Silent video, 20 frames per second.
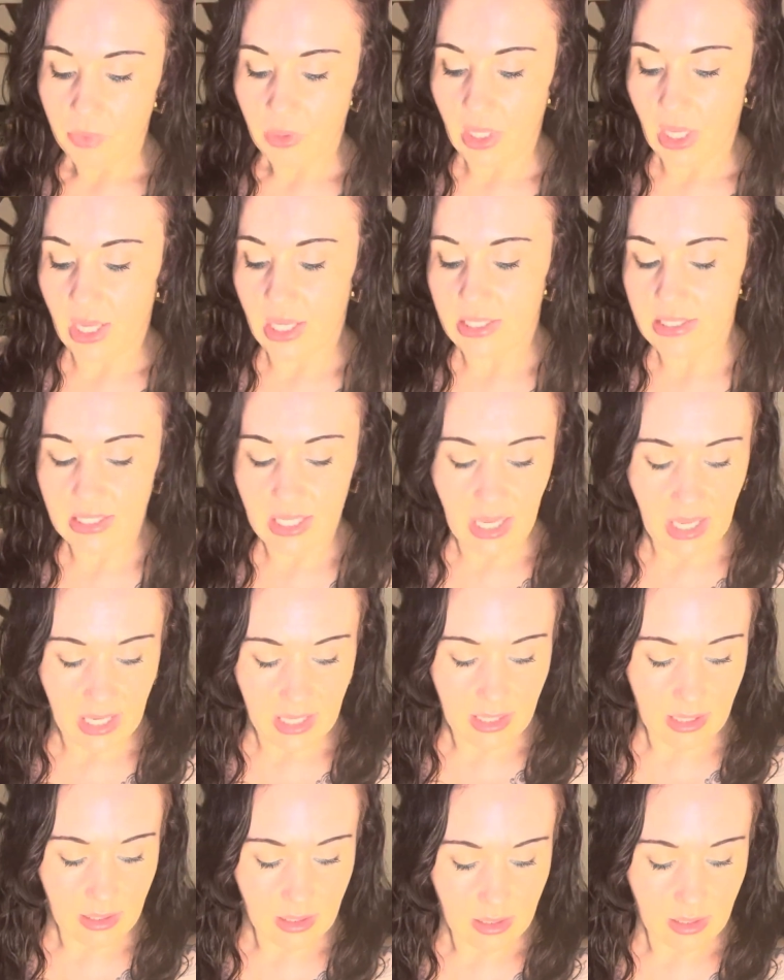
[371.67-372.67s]
It's
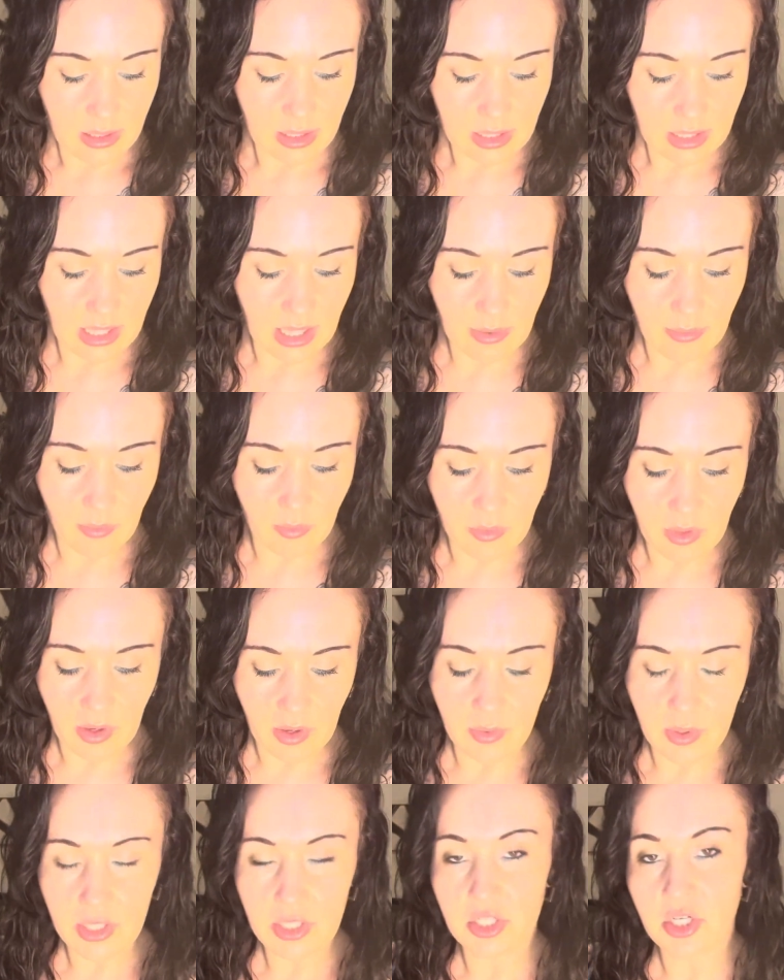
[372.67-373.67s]
like they
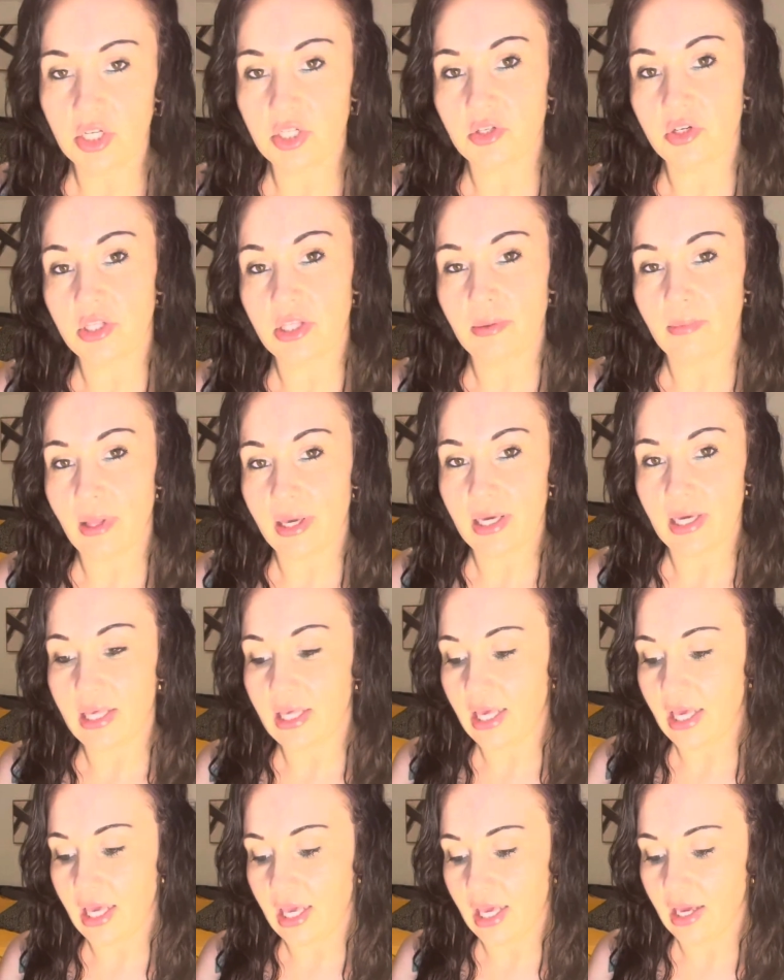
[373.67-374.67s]
wanted you to treat them like a
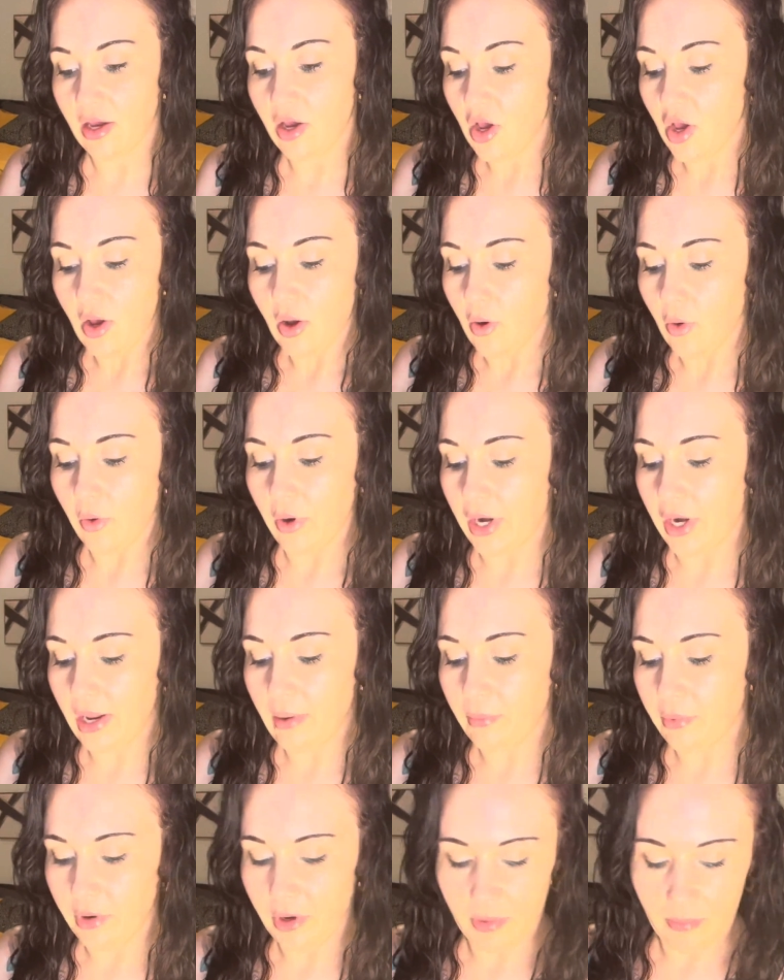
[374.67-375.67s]
king or an
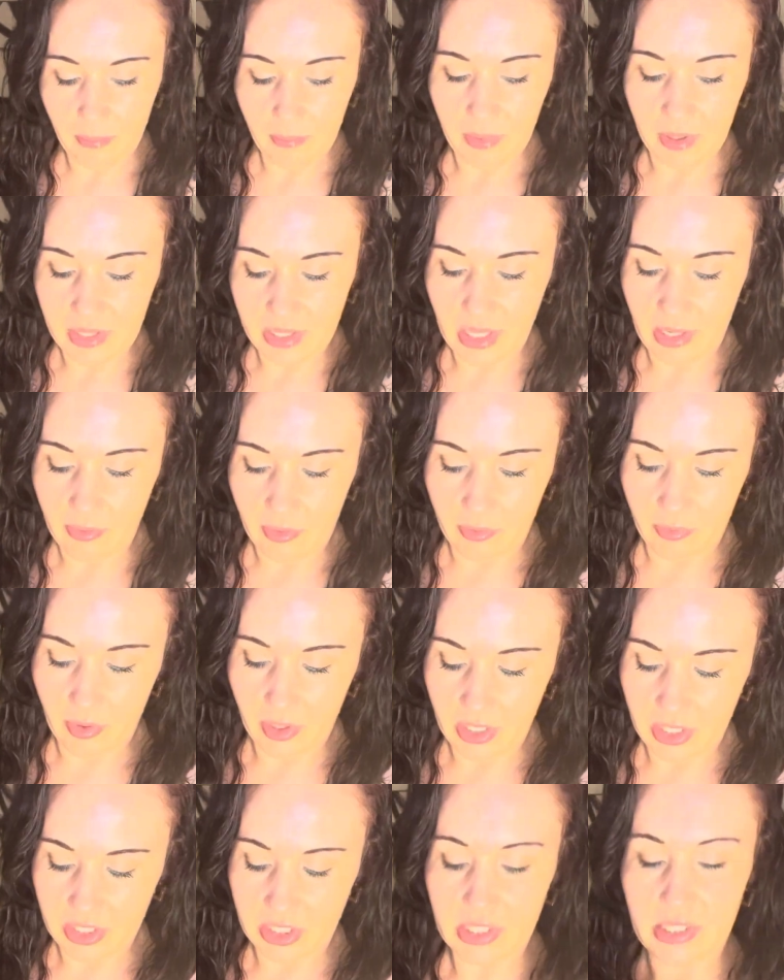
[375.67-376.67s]
emperor, but they were
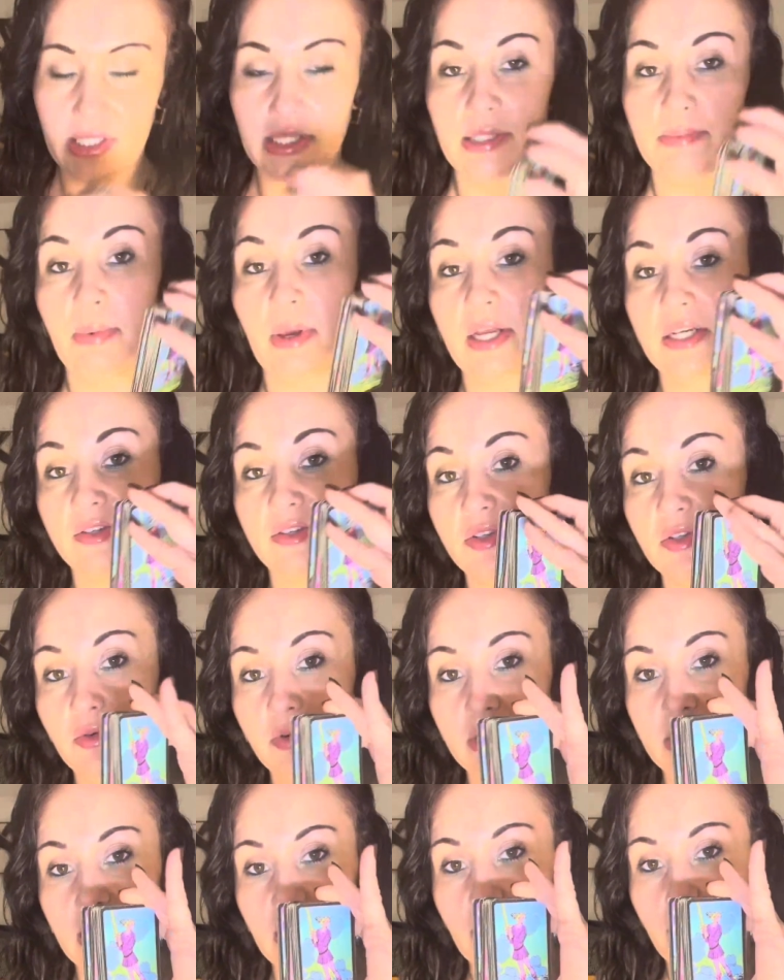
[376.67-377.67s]
really just this Page of
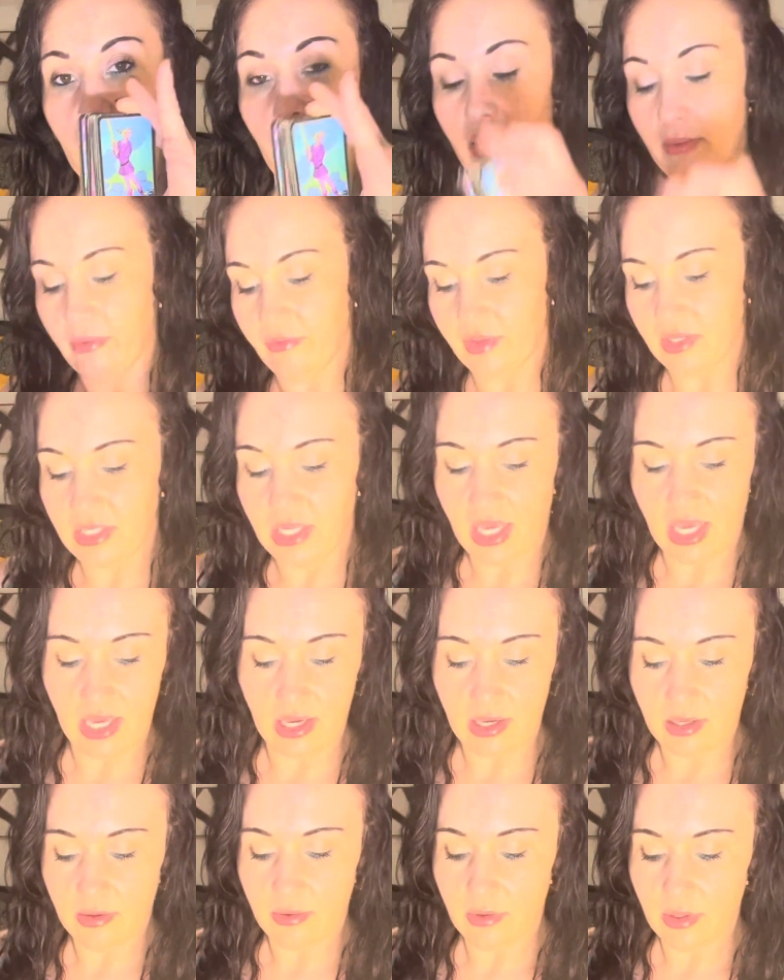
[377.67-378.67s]
Swords at the bottom of the
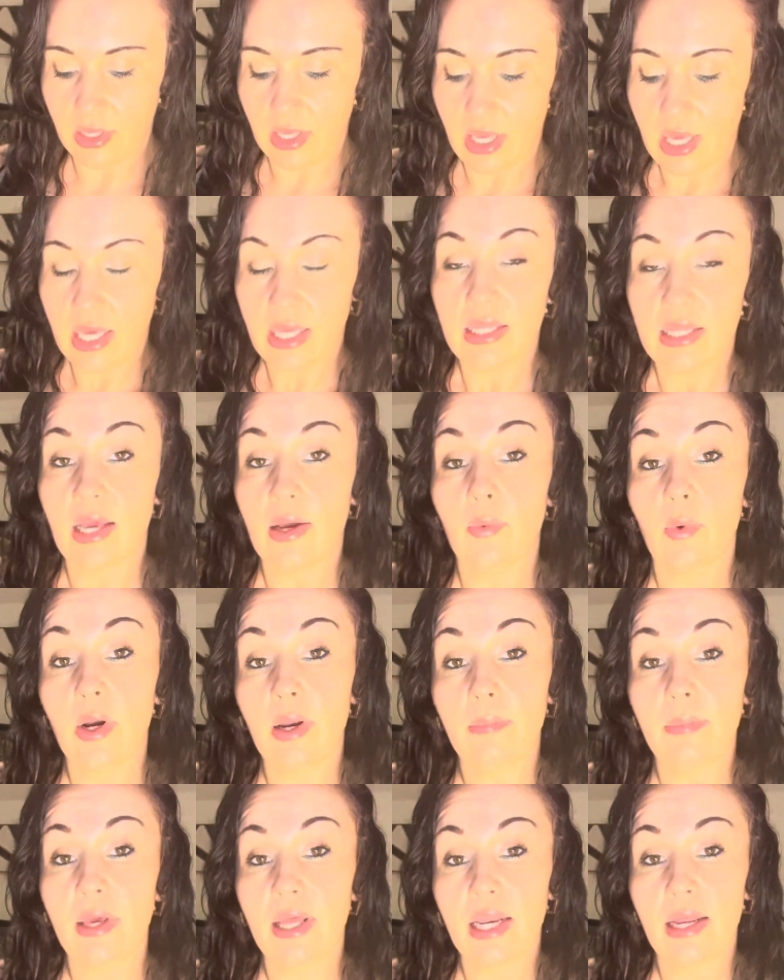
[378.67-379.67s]
deck. They want
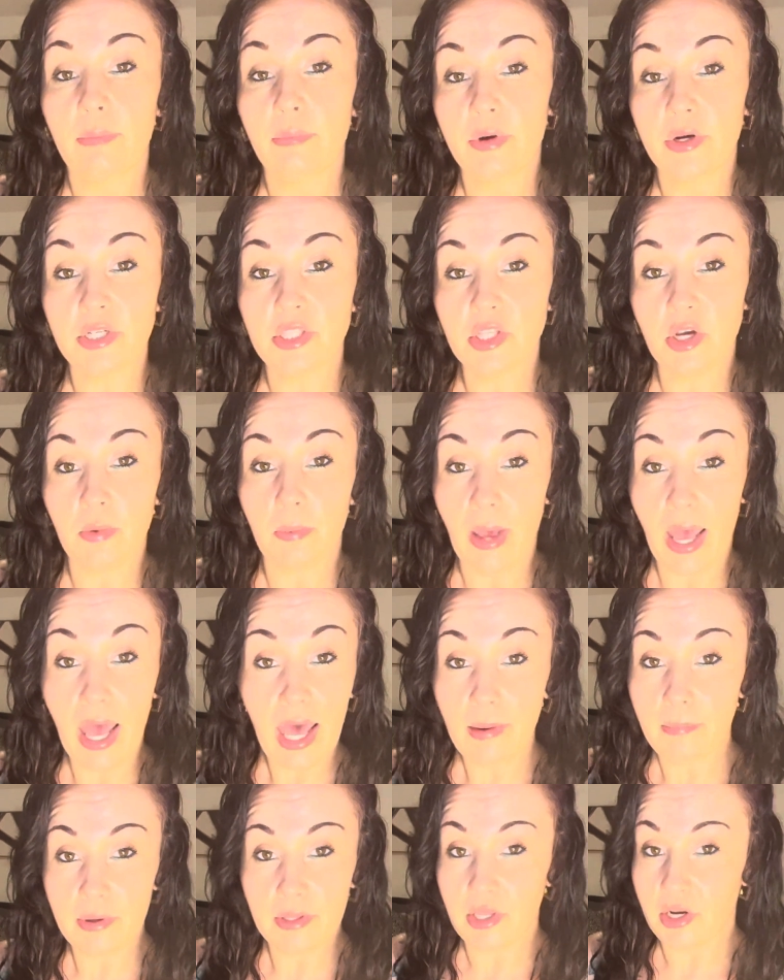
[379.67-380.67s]
to be an emperor so
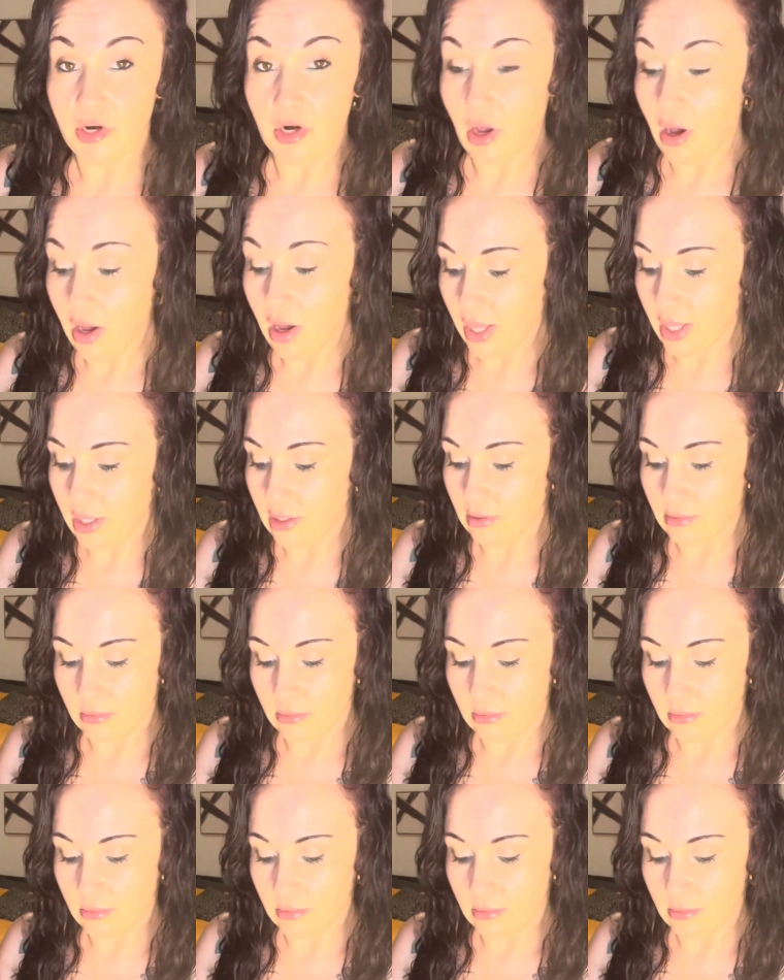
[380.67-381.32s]
bad, but they're not.